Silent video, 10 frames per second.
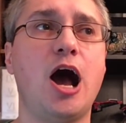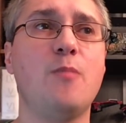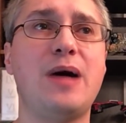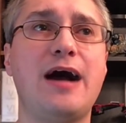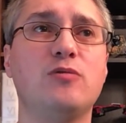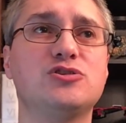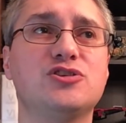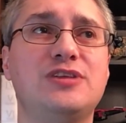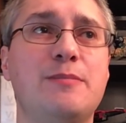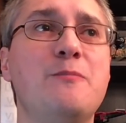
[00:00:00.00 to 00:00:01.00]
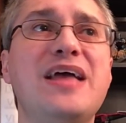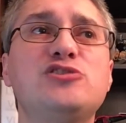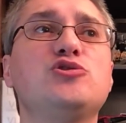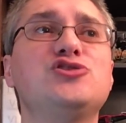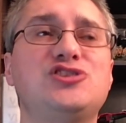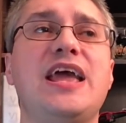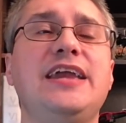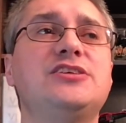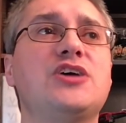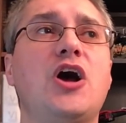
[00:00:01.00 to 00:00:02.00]
about the mental
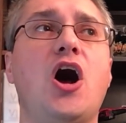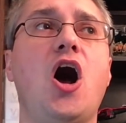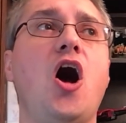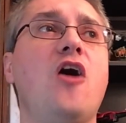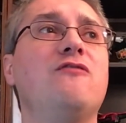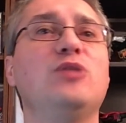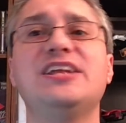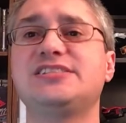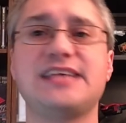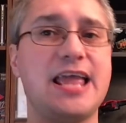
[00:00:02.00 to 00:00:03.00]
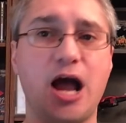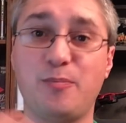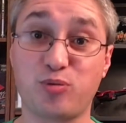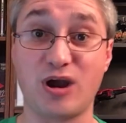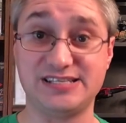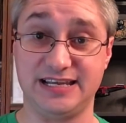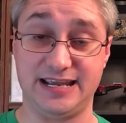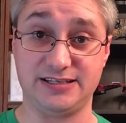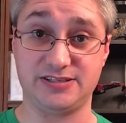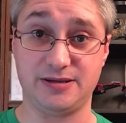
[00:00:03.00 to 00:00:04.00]
state of, let's say, a
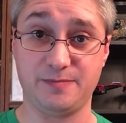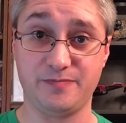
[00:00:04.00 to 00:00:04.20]
president.